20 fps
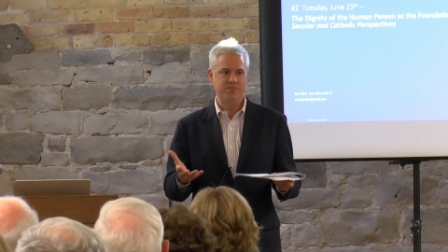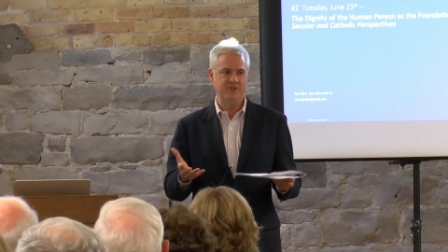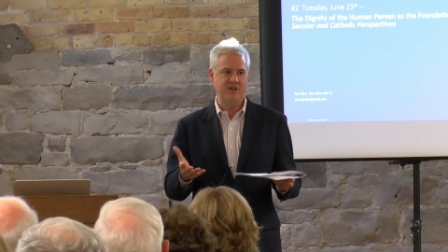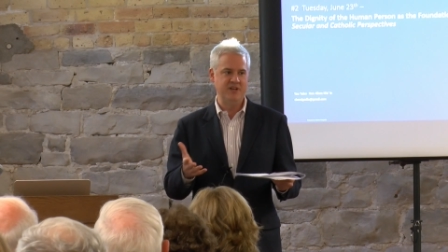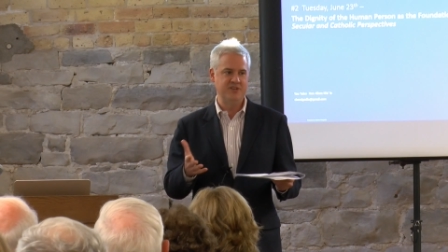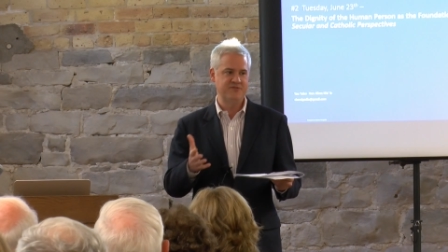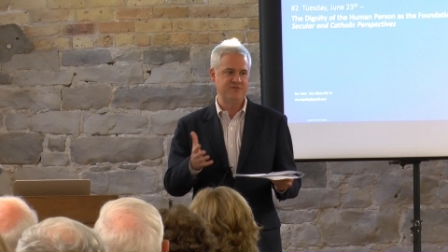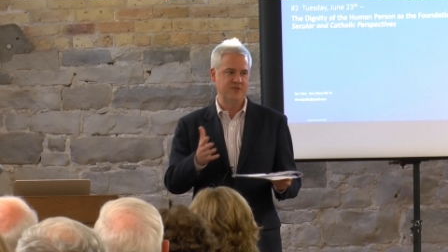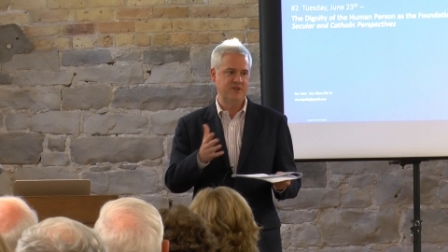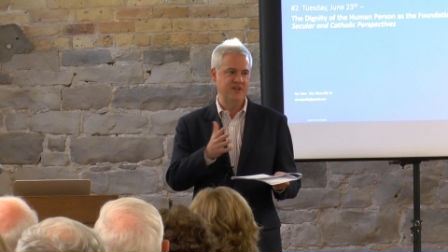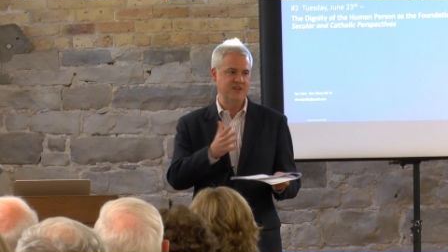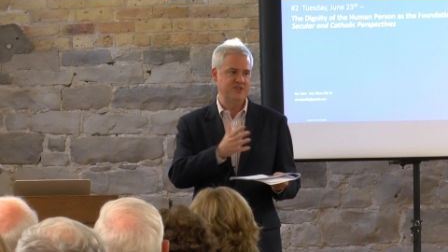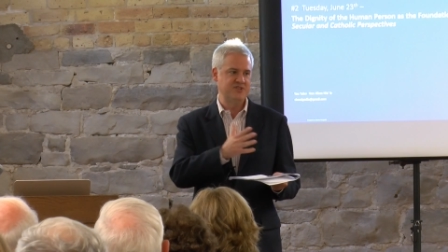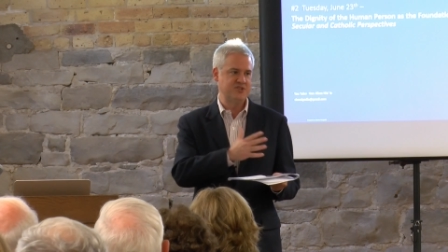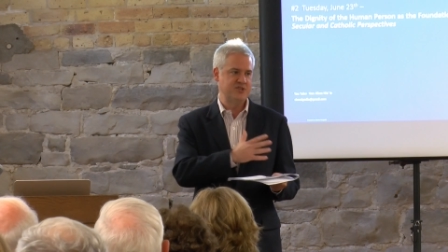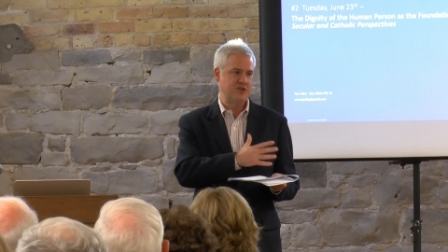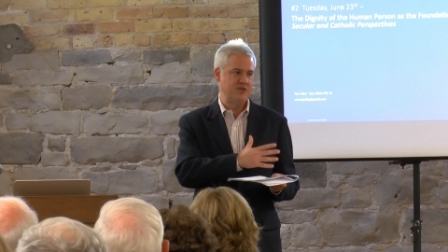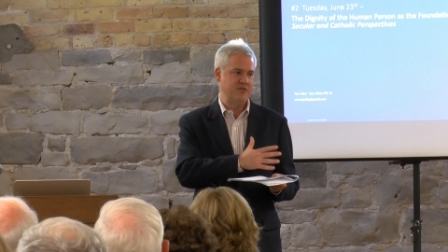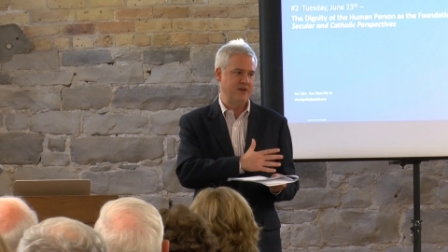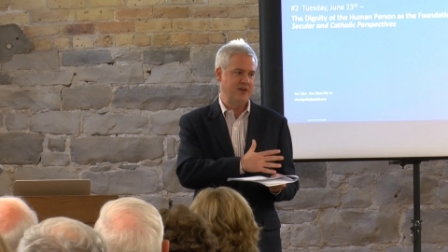place for
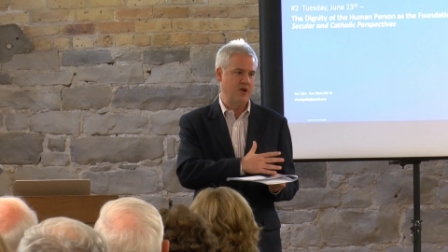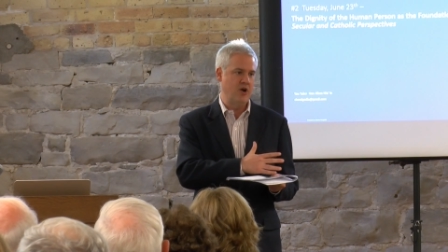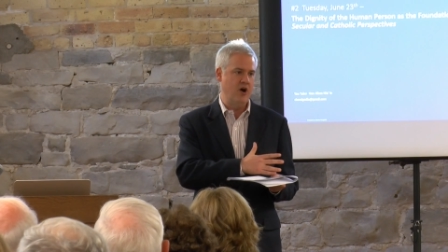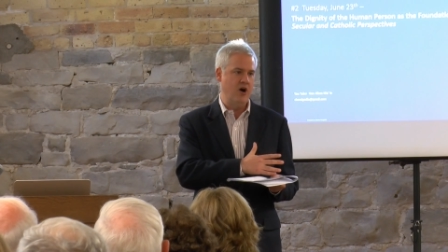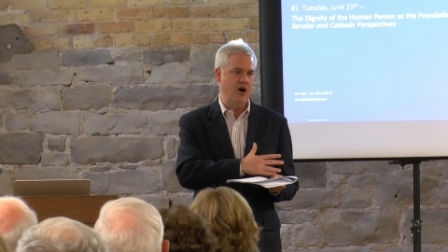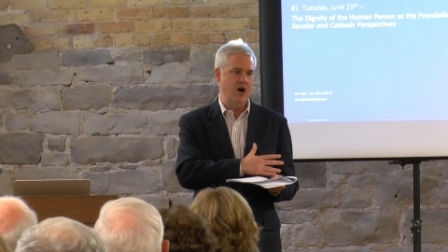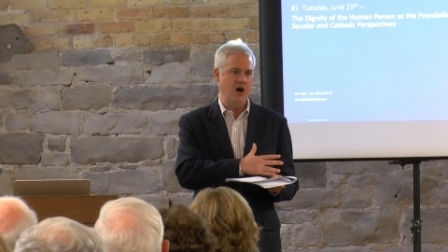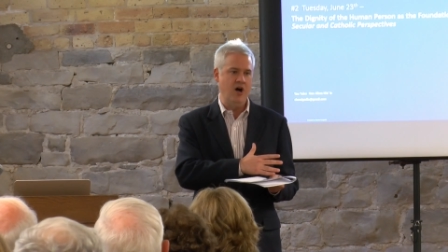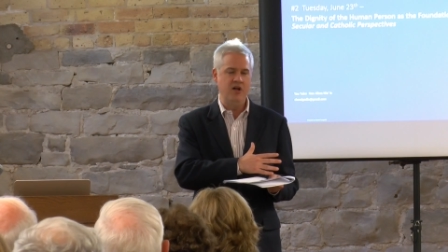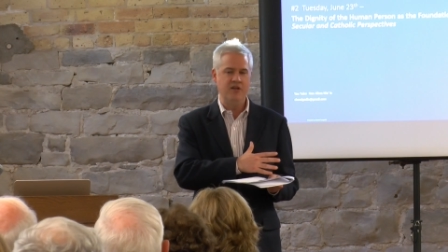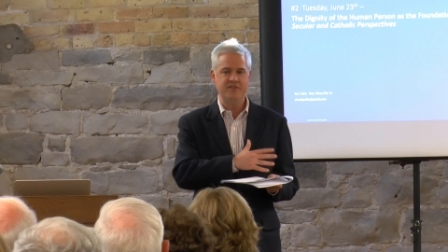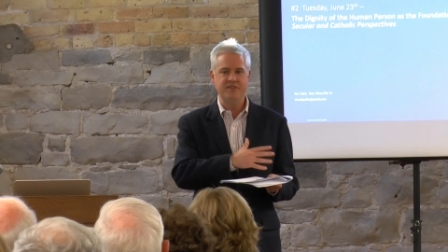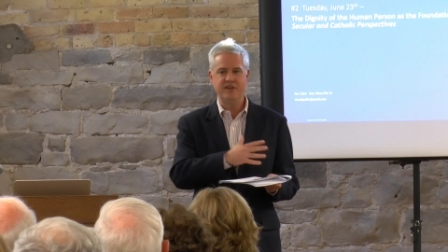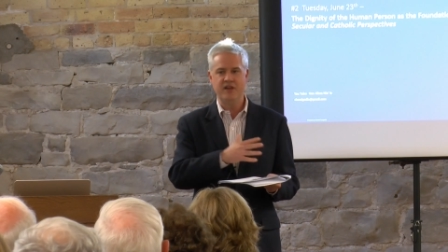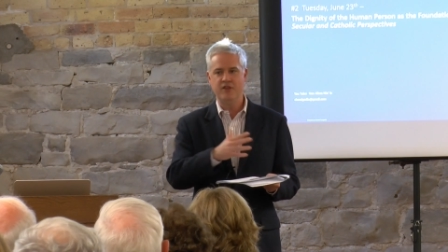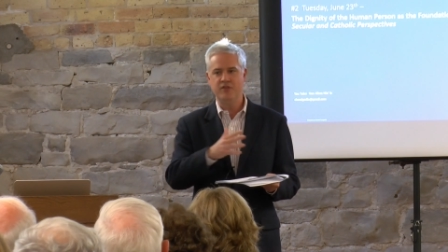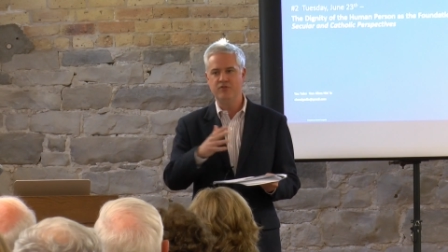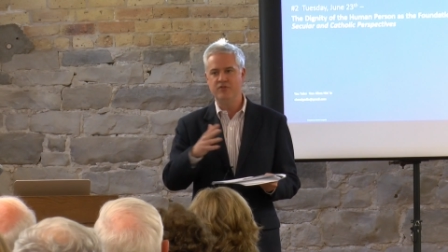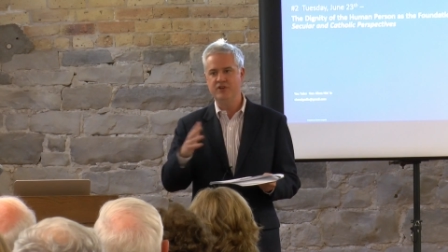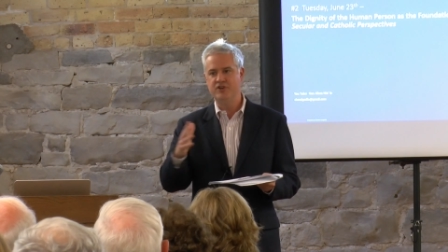considering all the
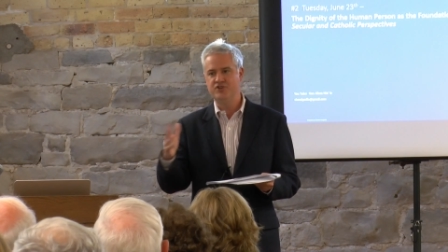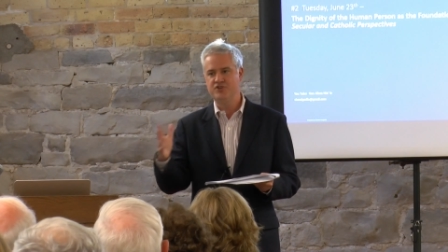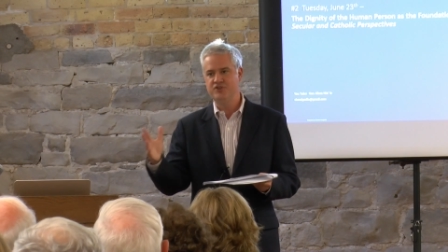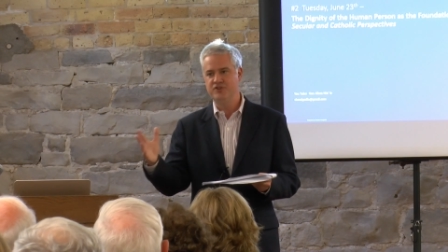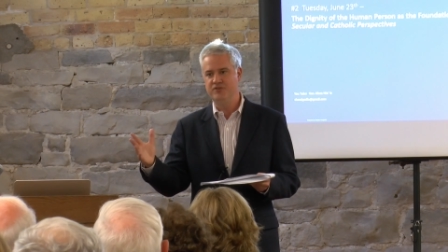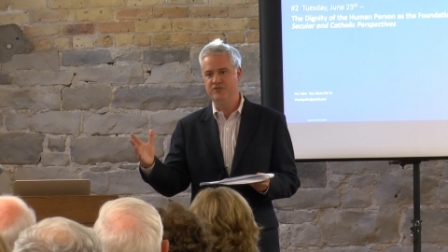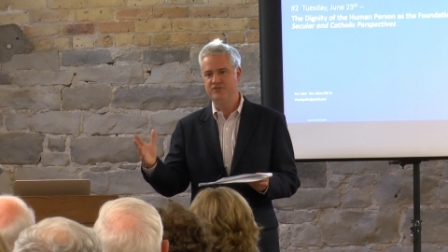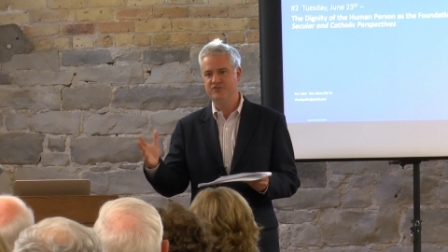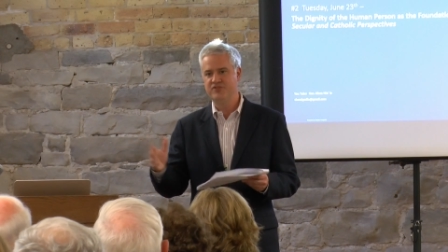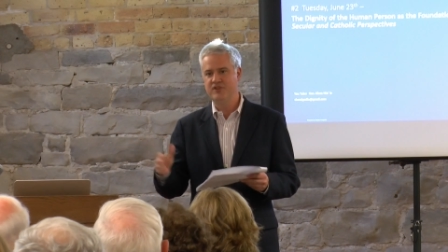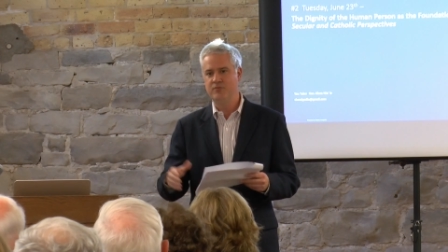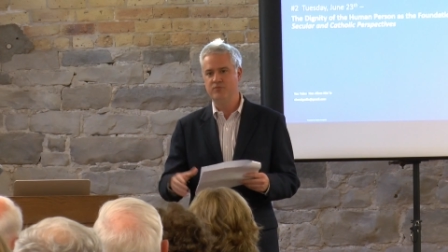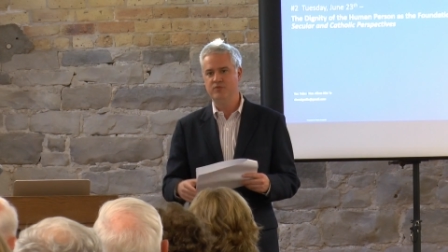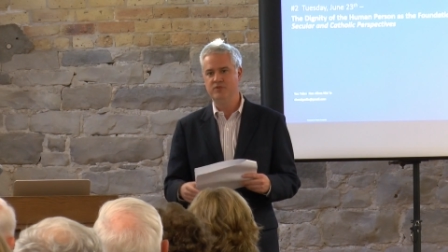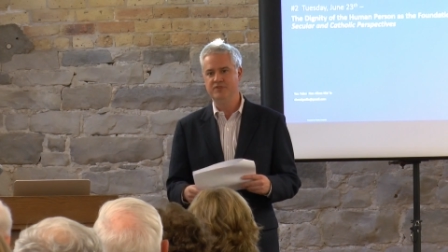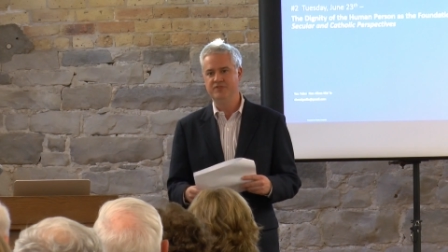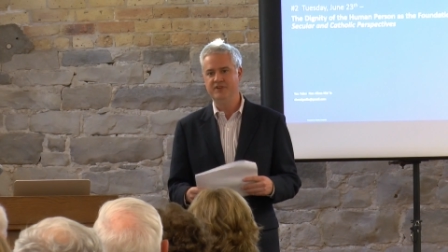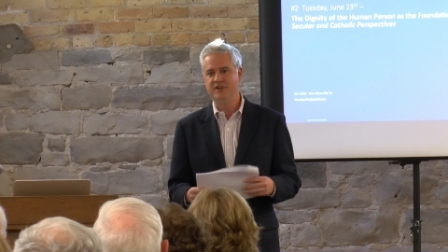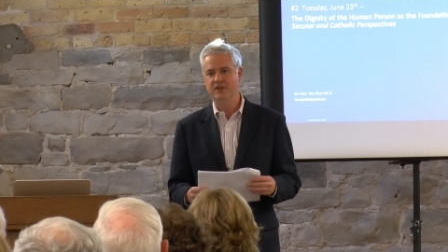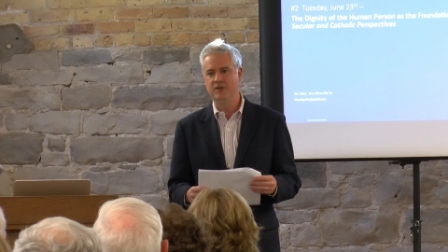other issues that
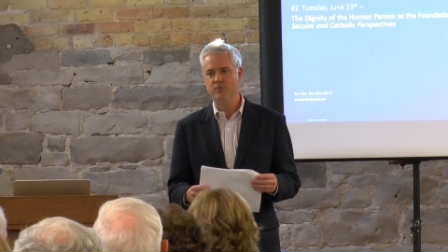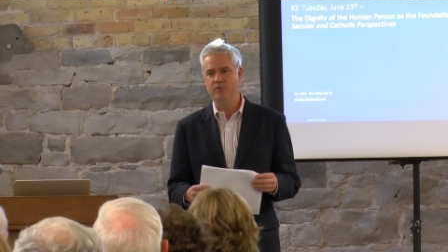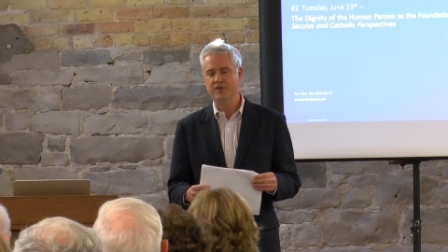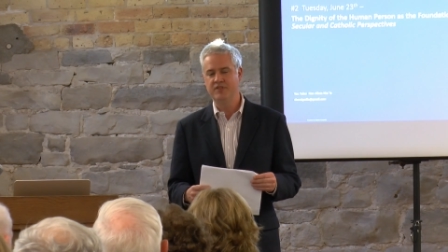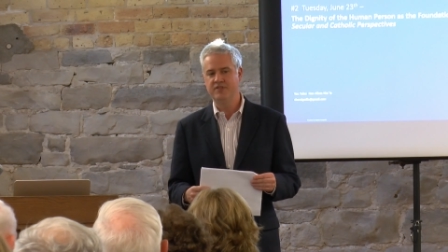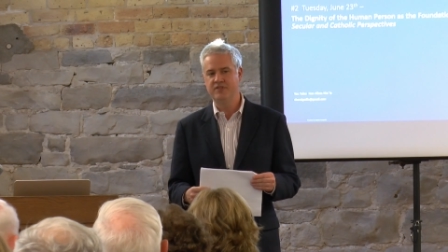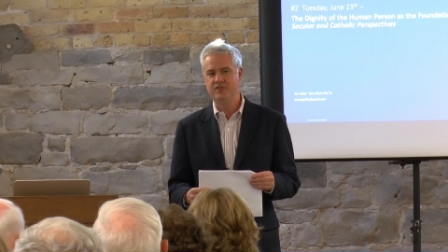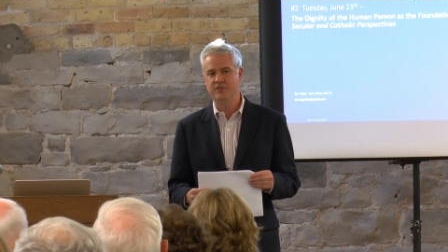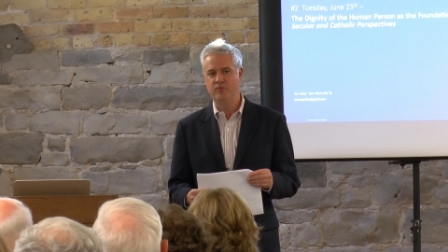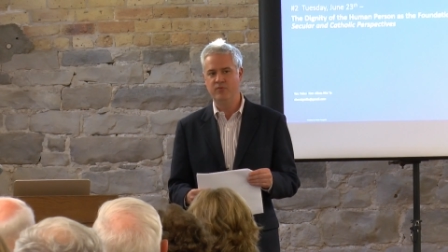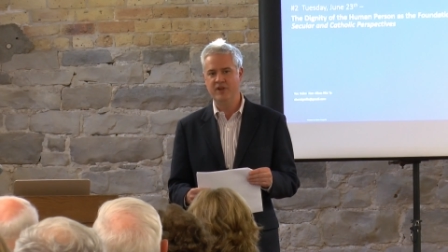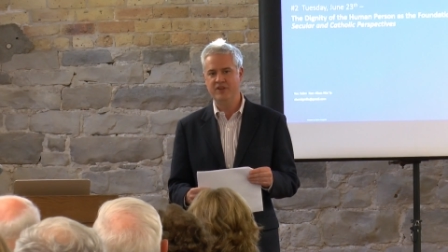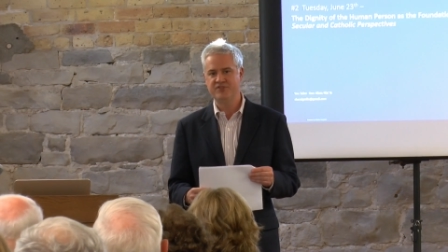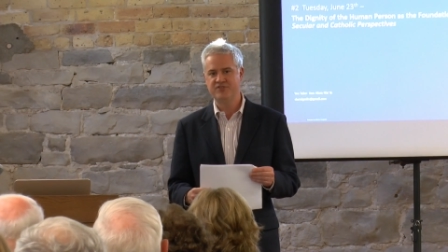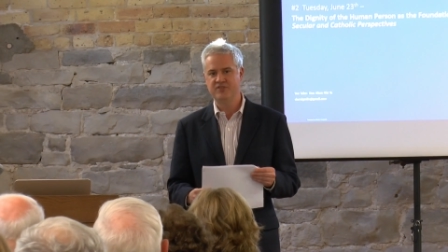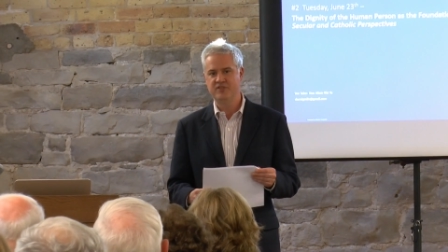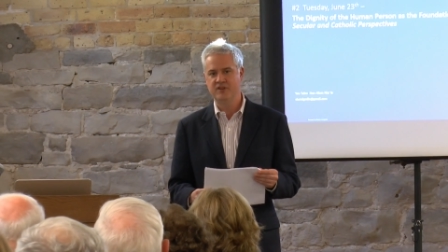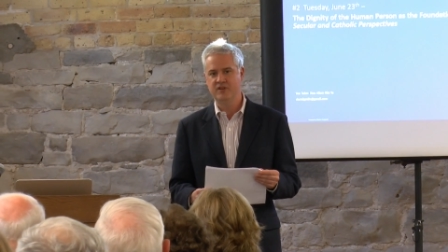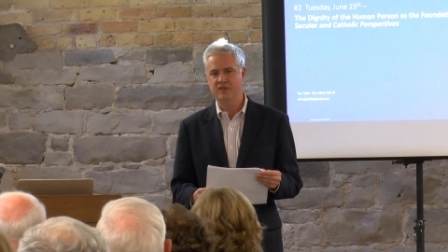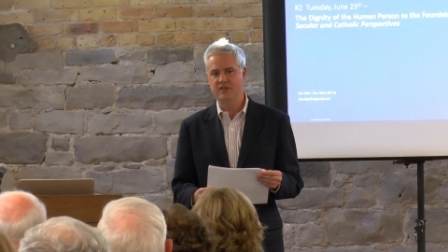we'll deal with in the
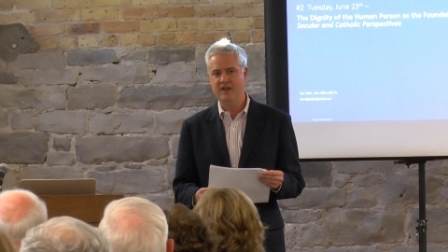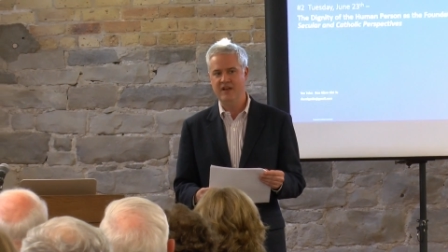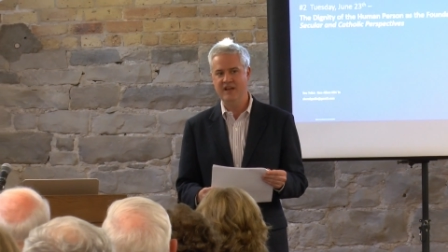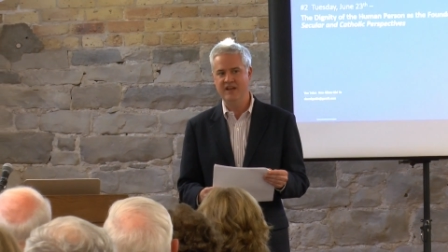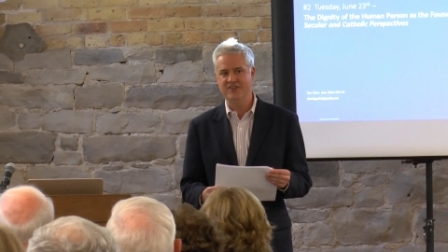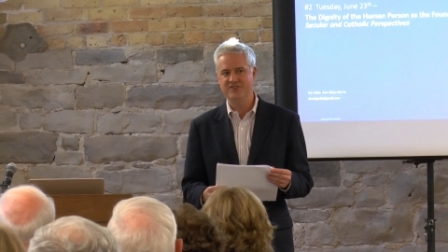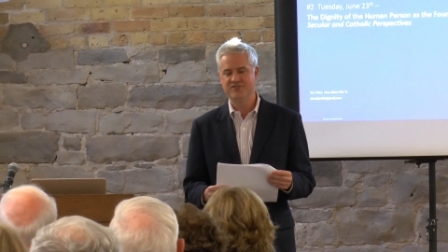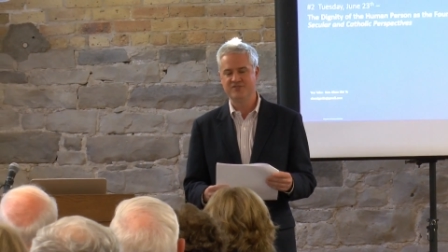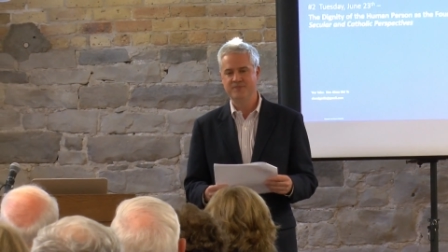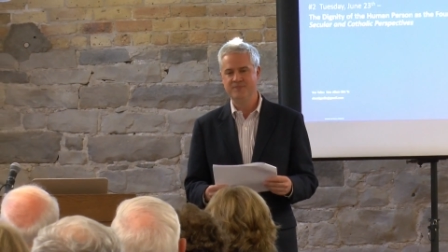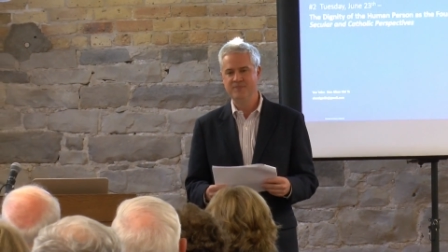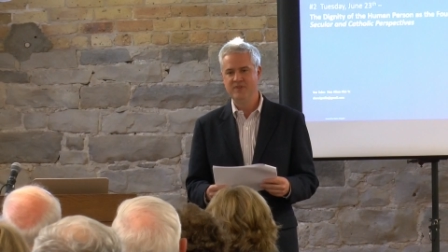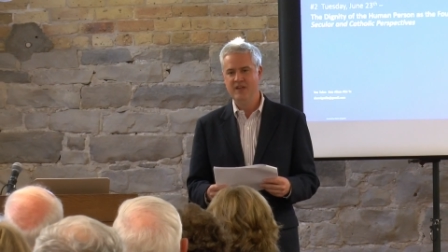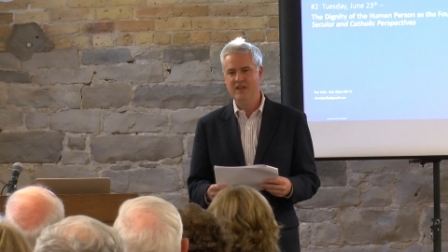rest of the class.